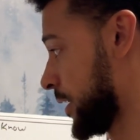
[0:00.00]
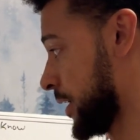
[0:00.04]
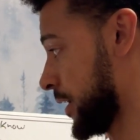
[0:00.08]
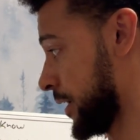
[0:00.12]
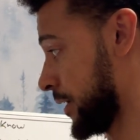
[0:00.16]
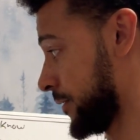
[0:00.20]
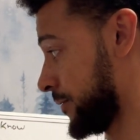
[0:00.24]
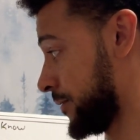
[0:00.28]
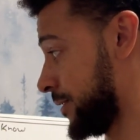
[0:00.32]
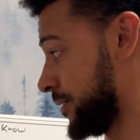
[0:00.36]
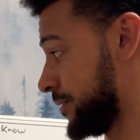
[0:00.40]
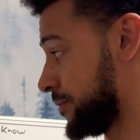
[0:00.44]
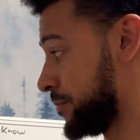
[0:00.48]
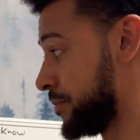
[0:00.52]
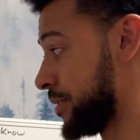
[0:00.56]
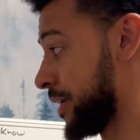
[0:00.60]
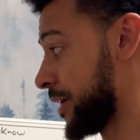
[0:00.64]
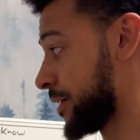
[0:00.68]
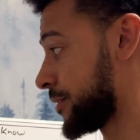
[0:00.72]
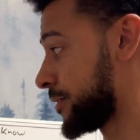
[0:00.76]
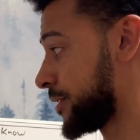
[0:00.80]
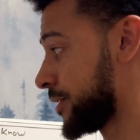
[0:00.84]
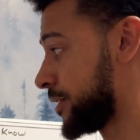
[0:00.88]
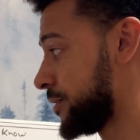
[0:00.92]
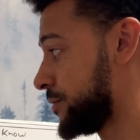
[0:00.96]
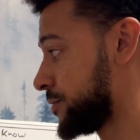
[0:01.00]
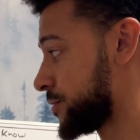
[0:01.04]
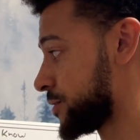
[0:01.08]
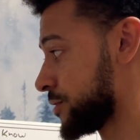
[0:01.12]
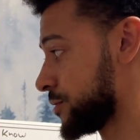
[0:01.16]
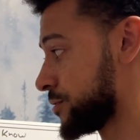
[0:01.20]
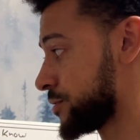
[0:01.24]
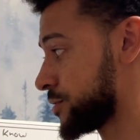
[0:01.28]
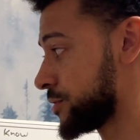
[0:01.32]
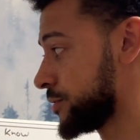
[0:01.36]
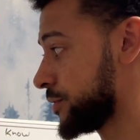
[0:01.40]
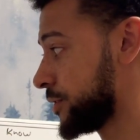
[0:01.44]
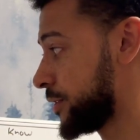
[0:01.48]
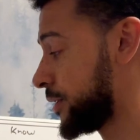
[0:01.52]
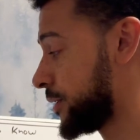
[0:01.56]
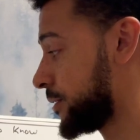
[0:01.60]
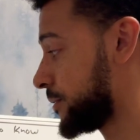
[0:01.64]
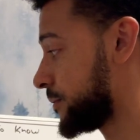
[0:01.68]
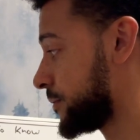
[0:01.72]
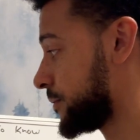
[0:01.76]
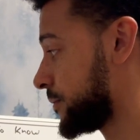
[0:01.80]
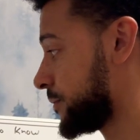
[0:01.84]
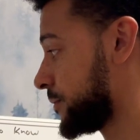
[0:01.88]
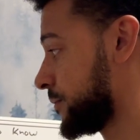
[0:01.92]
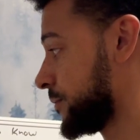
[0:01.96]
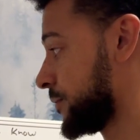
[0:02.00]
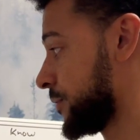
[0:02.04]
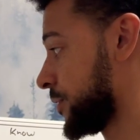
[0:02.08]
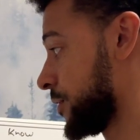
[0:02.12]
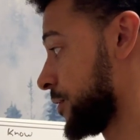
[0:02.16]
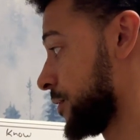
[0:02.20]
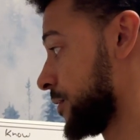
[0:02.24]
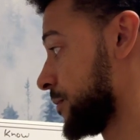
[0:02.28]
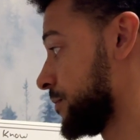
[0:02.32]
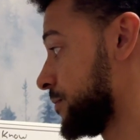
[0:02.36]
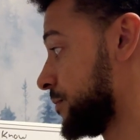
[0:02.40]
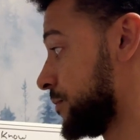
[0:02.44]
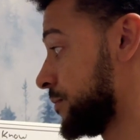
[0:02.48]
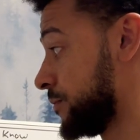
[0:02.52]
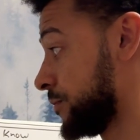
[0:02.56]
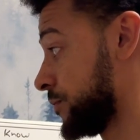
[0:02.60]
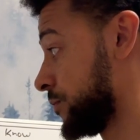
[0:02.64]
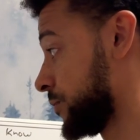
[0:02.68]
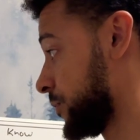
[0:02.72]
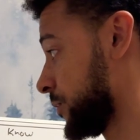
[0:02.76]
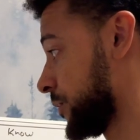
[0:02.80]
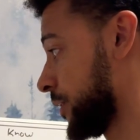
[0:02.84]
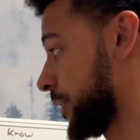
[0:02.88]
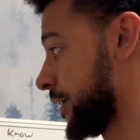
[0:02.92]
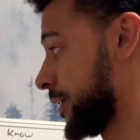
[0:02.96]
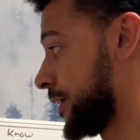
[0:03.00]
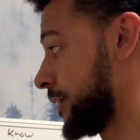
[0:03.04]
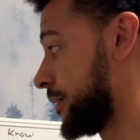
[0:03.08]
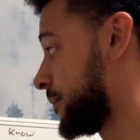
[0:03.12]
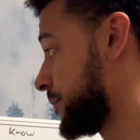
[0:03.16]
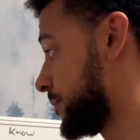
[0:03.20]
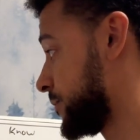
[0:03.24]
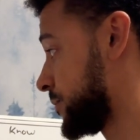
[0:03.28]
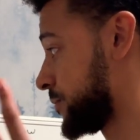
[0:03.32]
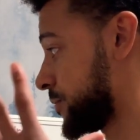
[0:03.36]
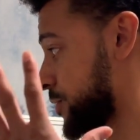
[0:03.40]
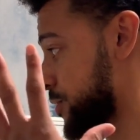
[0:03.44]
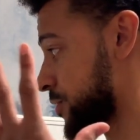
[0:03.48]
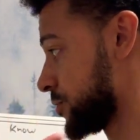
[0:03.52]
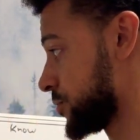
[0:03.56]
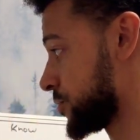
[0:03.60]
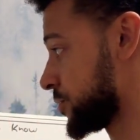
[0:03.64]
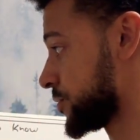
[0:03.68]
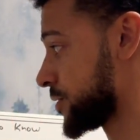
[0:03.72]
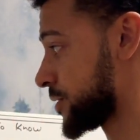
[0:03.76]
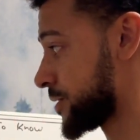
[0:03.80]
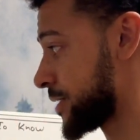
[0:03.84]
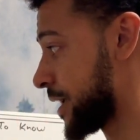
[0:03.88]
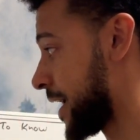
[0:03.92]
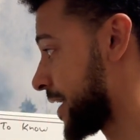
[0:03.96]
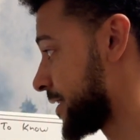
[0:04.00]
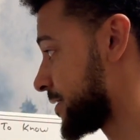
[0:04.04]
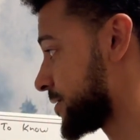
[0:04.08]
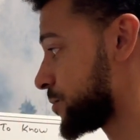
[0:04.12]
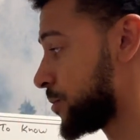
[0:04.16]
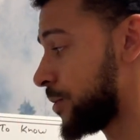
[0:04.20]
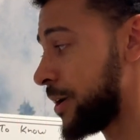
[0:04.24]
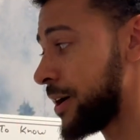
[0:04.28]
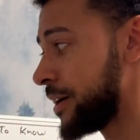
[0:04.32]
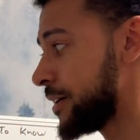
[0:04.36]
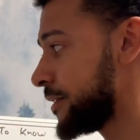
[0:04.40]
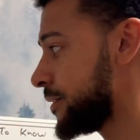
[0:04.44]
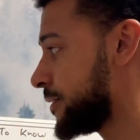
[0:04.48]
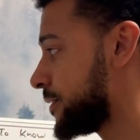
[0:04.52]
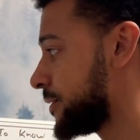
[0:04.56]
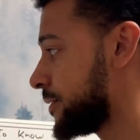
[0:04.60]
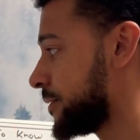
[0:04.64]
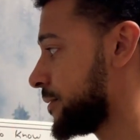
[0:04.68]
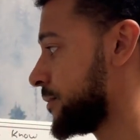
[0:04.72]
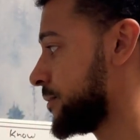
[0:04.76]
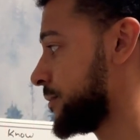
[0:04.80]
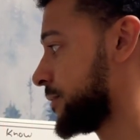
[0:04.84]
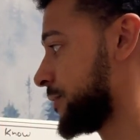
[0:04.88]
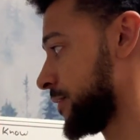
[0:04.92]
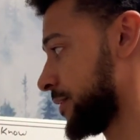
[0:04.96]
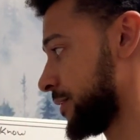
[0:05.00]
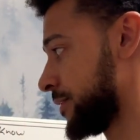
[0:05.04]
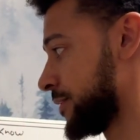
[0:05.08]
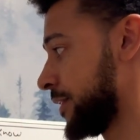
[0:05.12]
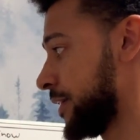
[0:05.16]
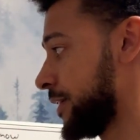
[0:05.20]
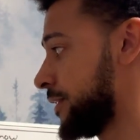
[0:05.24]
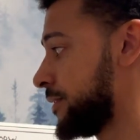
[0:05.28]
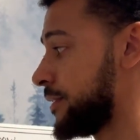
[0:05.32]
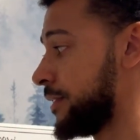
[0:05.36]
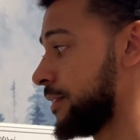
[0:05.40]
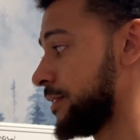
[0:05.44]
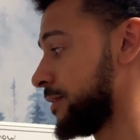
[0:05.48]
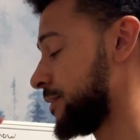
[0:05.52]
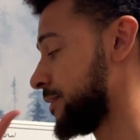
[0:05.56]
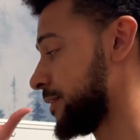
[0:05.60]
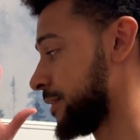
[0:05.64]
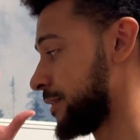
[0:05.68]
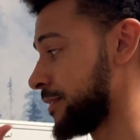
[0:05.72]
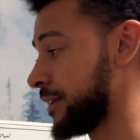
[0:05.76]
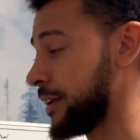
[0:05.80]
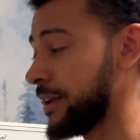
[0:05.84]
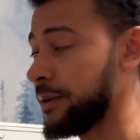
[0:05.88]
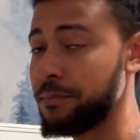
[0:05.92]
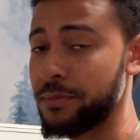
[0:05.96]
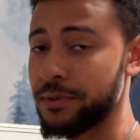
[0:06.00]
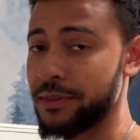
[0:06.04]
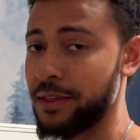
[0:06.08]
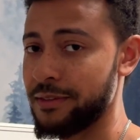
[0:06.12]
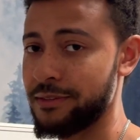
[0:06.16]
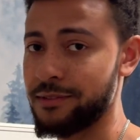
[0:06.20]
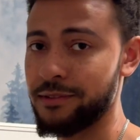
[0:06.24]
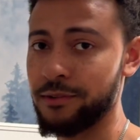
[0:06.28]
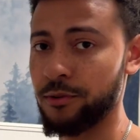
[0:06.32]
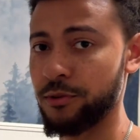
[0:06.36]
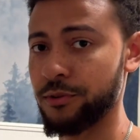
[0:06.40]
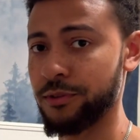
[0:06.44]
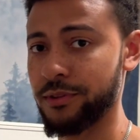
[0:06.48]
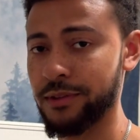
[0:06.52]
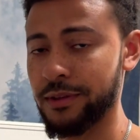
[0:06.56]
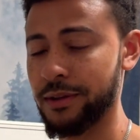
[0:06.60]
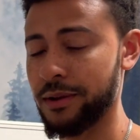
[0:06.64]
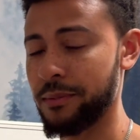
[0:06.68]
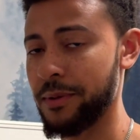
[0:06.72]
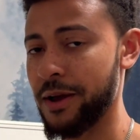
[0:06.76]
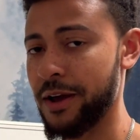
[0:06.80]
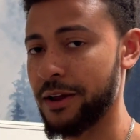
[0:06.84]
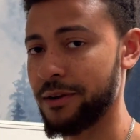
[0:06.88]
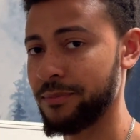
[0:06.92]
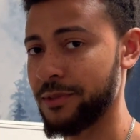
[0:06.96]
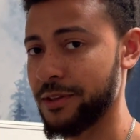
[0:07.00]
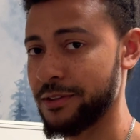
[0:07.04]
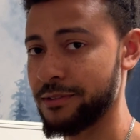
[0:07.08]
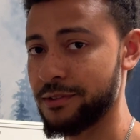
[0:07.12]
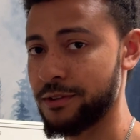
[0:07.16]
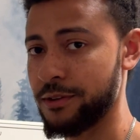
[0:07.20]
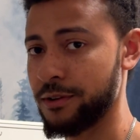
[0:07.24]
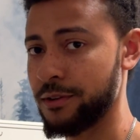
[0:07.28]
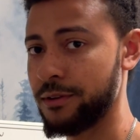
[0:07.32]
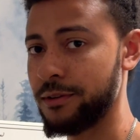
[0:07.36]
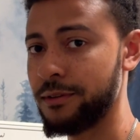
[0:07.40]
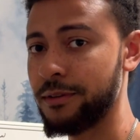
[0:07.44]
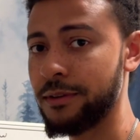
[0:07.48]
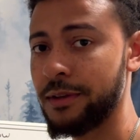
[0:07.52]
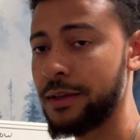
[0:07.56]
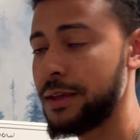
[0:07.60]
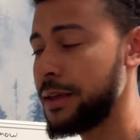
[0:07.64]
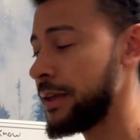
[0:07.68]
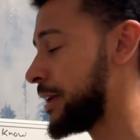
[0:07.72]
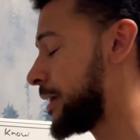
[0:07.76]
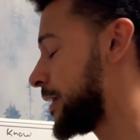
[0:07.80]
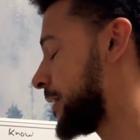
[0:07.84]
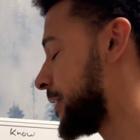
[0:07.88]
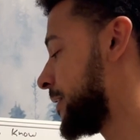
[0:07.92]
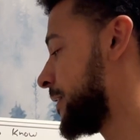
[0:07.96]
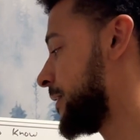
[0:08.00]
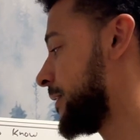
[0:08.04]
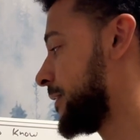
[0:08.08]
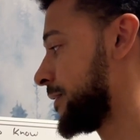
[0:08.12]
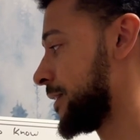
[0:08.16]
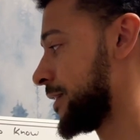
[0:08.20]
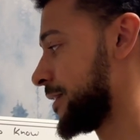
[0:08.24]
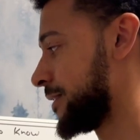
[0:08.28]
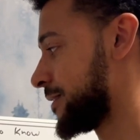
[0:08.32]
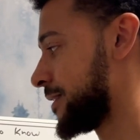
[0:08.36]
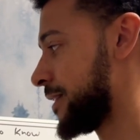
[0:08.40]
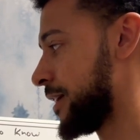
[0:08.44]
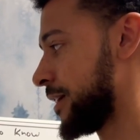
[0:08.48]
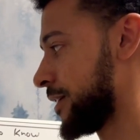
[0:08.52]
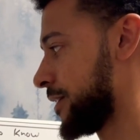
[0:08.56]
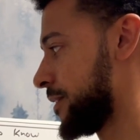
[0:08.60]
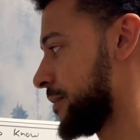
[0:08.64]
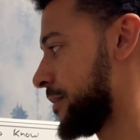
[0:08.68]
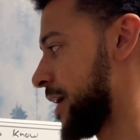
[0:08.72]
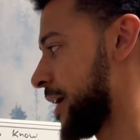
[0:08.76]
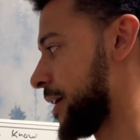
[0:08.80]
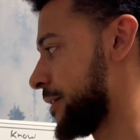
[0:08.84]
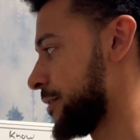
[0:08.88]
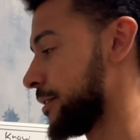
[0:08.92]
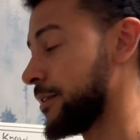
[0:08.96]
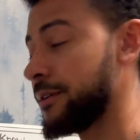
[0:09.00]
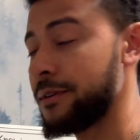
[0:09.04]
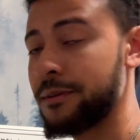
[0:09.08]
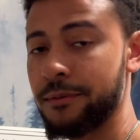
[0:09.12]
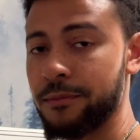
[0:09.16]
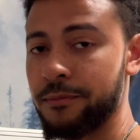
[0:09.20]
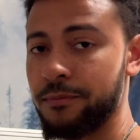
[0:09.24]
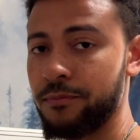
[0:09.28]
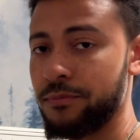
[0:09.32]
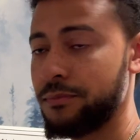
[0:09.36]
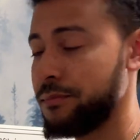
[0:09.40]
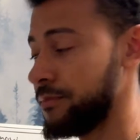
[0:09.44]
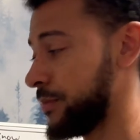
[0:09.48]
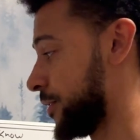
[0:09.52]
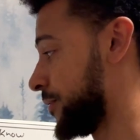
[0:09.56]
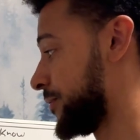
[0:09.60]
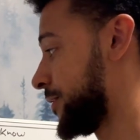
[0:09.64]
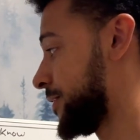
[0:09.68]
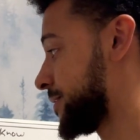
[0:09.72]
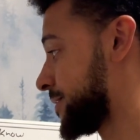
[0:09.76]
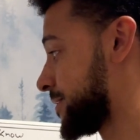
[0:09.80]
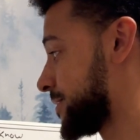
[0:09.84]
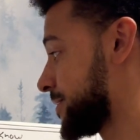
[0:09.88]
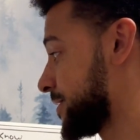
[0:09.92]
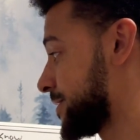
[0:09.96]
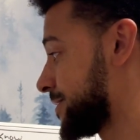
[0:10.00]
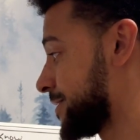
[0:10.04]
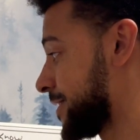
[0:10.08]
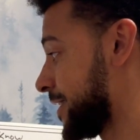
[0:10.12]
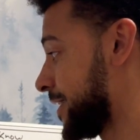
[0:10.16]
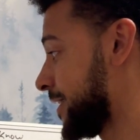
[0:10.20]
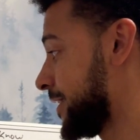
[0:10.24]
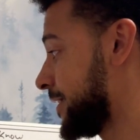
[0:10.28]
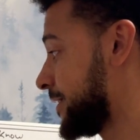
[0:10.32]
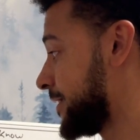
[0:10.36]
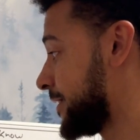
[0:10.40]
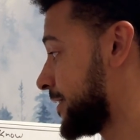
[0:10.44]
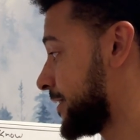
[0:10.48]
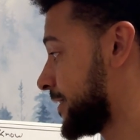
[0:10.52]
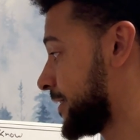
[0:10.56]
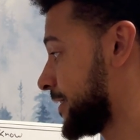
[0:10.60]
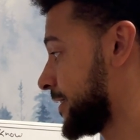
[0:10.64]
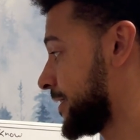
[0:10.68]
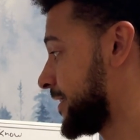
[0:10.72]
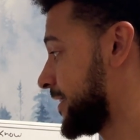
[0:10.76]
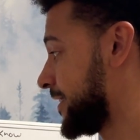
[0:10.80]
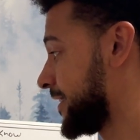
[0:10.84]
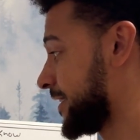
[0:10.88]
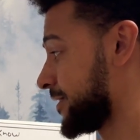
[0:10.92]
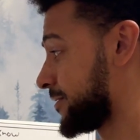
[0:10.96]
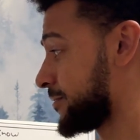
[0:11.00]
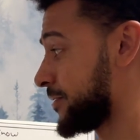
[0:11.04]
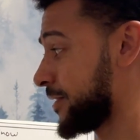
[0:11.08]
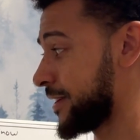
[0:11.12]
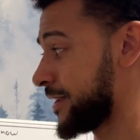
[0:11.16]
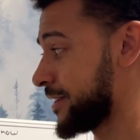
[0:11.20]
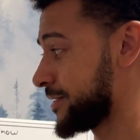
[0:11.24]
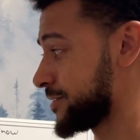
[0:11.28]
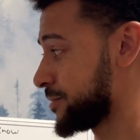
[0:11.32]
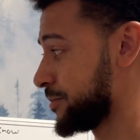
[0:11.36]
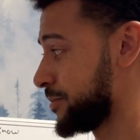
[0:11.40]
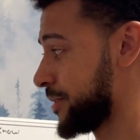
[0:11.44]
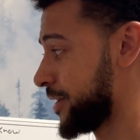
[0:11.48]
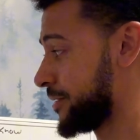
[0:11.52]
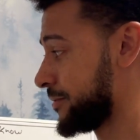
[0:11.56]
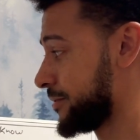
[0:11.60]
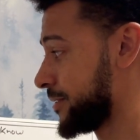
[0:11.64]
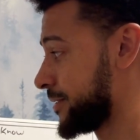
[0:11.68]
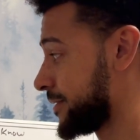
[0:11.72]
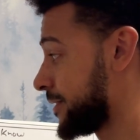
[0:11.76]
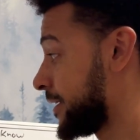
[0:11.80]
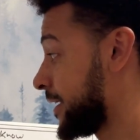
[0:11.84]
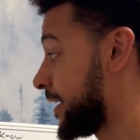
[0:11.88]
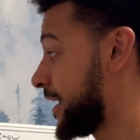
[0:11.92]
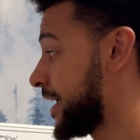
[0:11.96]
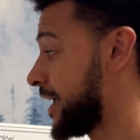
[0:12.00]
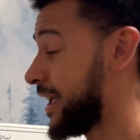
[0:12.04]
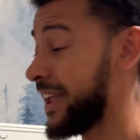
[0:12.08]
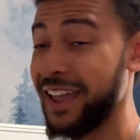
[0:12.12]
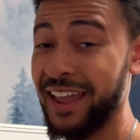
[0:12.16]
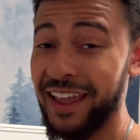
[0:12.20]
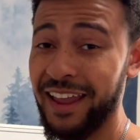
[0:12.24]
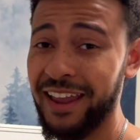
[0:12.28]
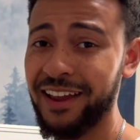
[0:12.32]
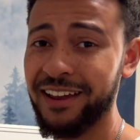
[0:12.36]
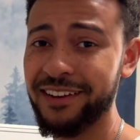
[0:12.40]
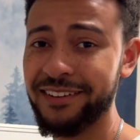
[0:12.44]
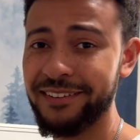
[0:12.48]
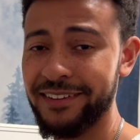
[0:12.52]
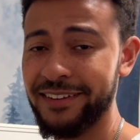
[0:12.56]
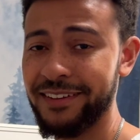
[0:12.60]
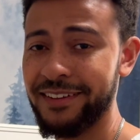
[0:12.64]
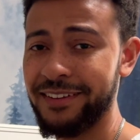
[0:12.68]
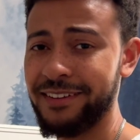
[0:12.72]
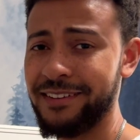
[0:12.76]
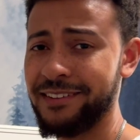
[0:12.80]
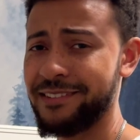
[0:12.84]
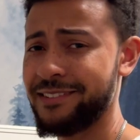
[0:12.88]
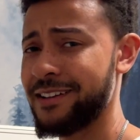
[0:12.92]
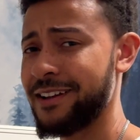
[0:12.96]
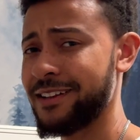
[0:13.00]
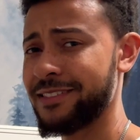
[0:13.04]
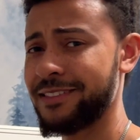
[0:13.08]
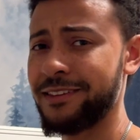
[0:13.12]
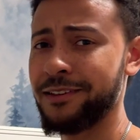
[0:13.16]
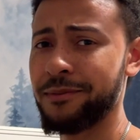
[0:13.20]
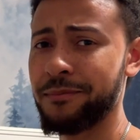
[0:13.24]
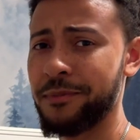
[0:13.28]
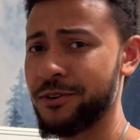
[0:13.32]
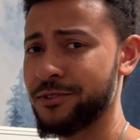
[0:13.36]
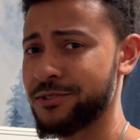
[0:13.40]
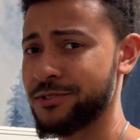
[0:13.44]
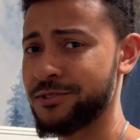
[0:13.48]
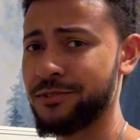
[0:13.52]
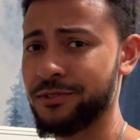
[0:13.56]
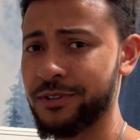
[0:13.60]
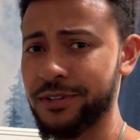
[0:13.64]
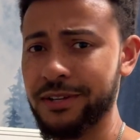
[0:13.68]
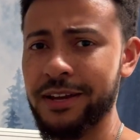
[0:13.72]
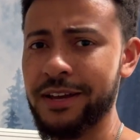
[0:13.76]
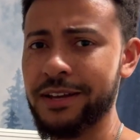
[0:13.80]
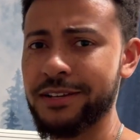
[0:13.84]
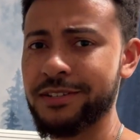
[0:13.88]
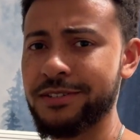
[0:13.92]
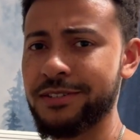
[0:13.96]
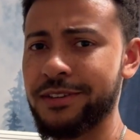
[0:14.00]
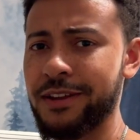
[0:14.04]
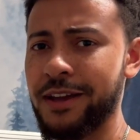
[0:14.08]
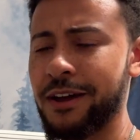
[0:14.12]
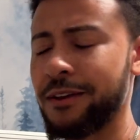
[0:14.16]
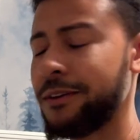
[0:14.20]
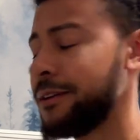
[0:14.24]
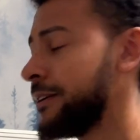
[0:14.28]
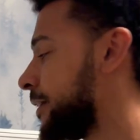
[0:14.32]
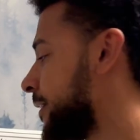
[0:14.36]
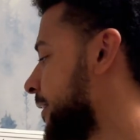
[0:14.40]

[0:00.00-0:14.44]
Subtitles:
If he's better than you socially, or like social status wise, 6'8", say he's 6'8", but that's the only thing about him that's good, then it's not going to matter. But if he's 6'8", he has financial benefits, and he's got the emotional connection down,